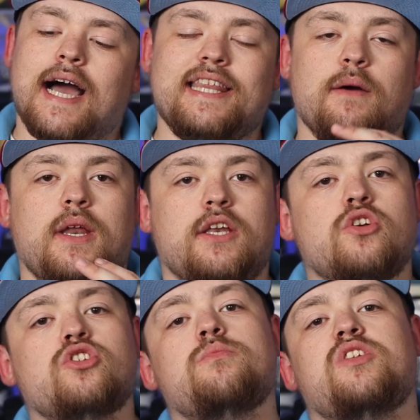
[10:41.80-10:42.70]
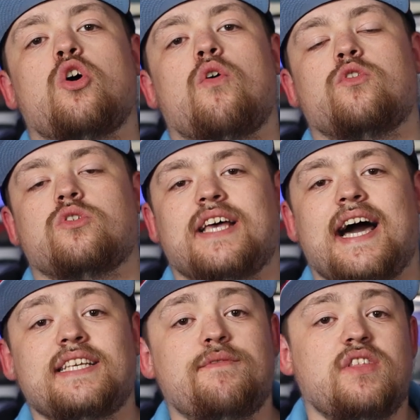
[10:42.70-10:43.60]
And then when it does come to the overall
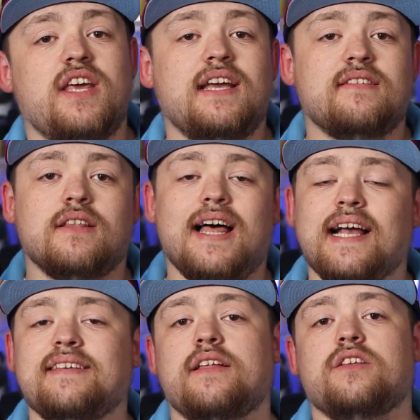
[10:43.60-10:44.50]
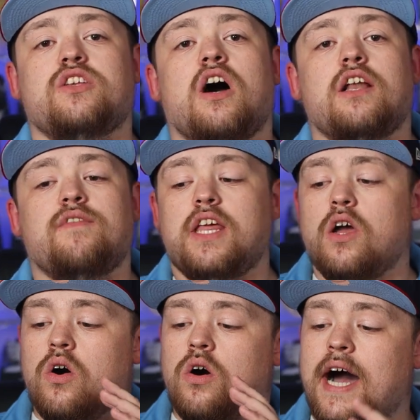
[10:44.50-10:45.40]
sizing for these, like I said at the start of the
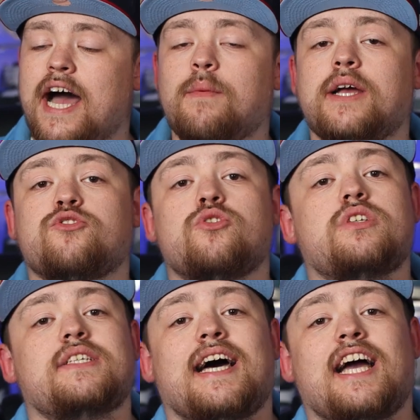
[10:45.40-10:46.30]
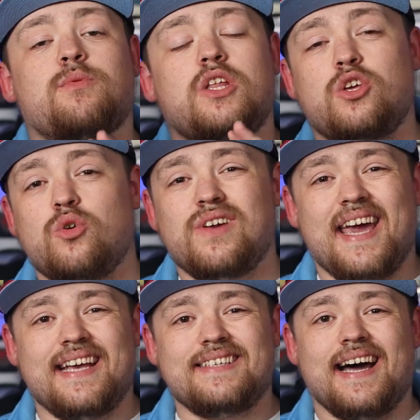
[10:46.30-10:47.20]
video, I went true to size with
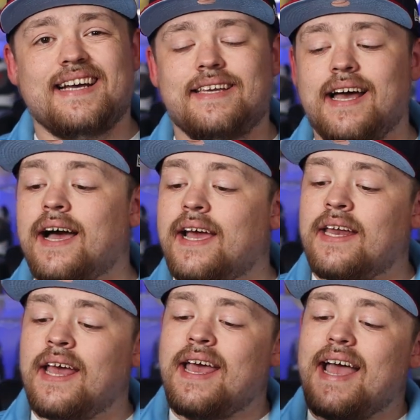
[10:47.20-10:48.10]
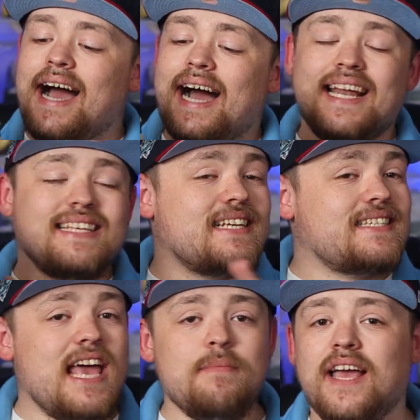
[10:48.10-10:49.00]
a UK size 9. And it's the
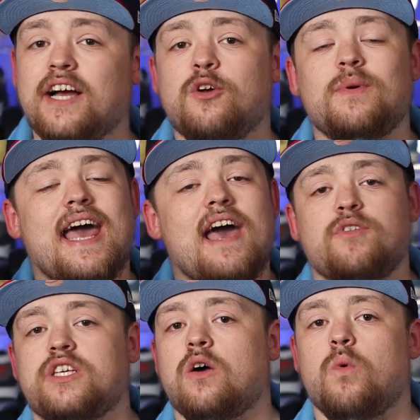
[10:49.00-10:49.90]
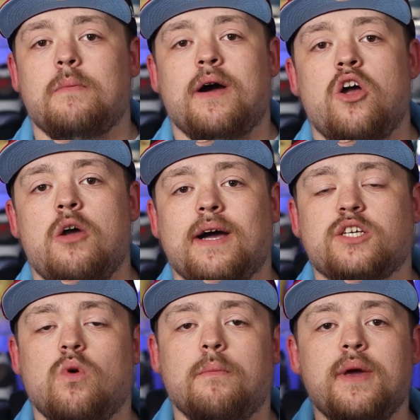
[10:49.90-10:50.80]
same thing I do with every single one of my Air
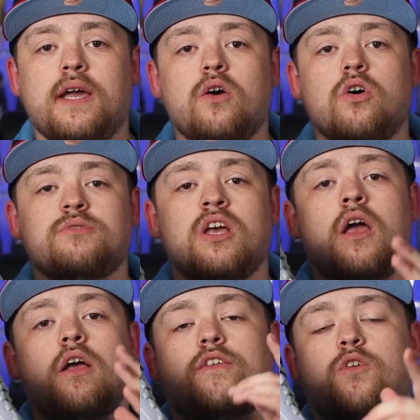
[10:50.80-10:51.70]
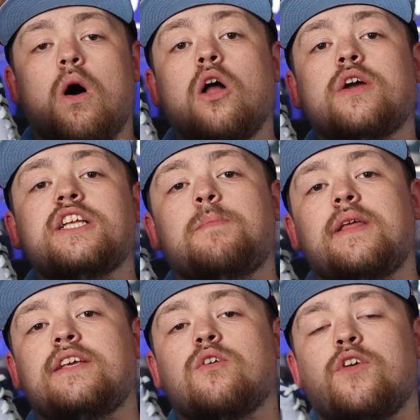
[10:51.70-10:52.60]
Max 1 pickups. So if you are looking to
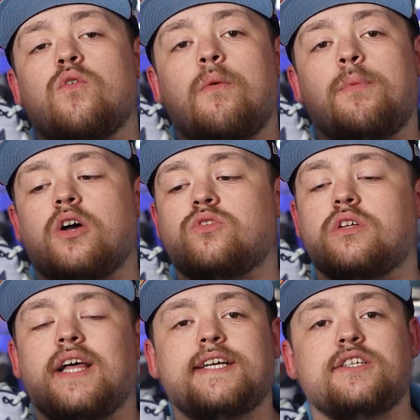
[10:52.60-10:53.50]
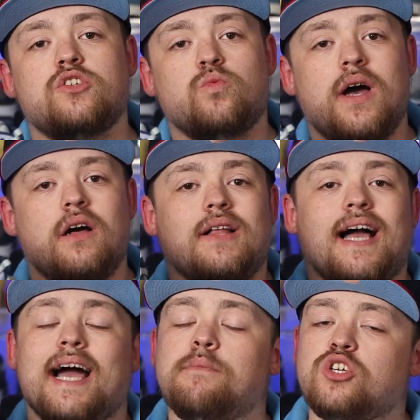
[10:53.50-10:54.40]
pick these up for your own personal collection as well,
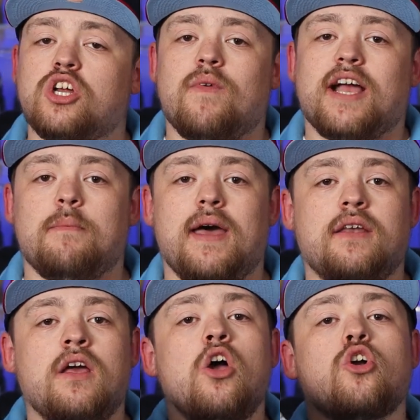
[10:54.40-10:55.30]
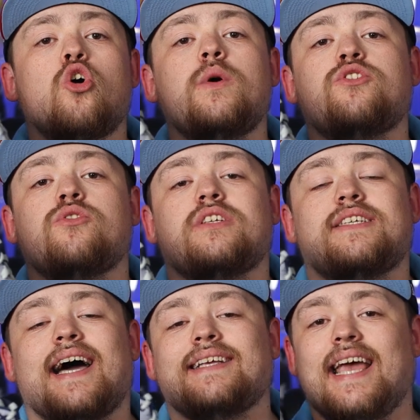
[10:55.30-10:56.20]
I am just going to recommend going true to
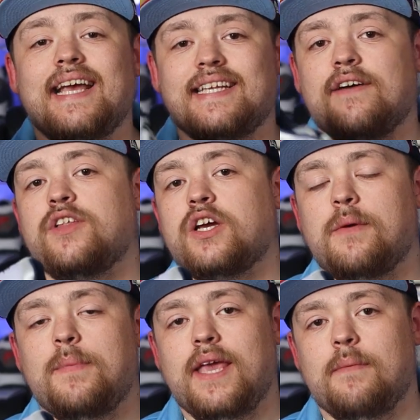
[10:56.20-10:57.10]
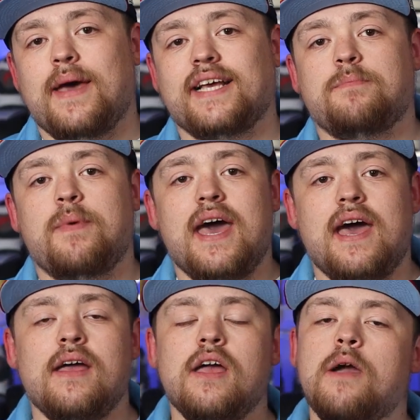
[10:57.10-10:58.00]
size is definitely going to be your best bet.